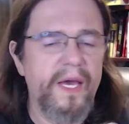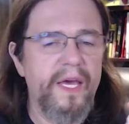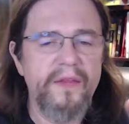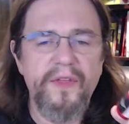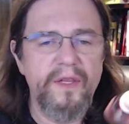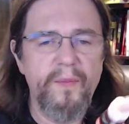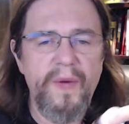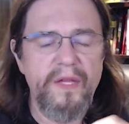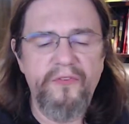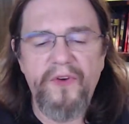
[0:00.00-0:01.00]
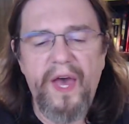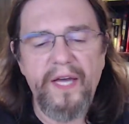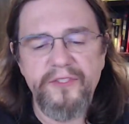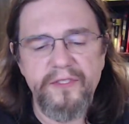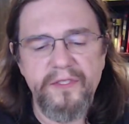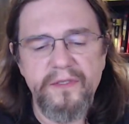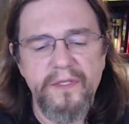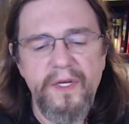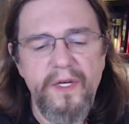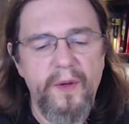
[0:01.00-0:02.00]
can't think of the manufacturer,
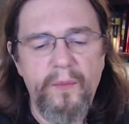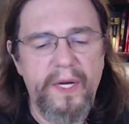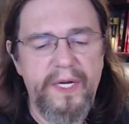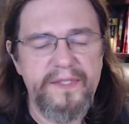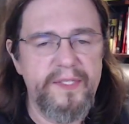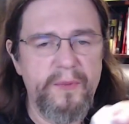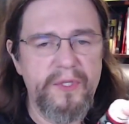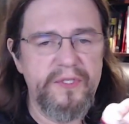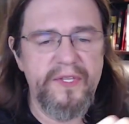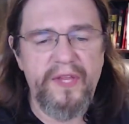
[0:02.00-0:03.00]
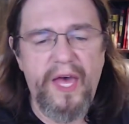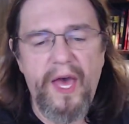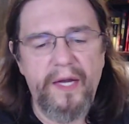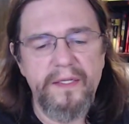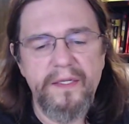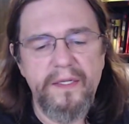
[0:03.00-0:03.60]
but it's similar to that.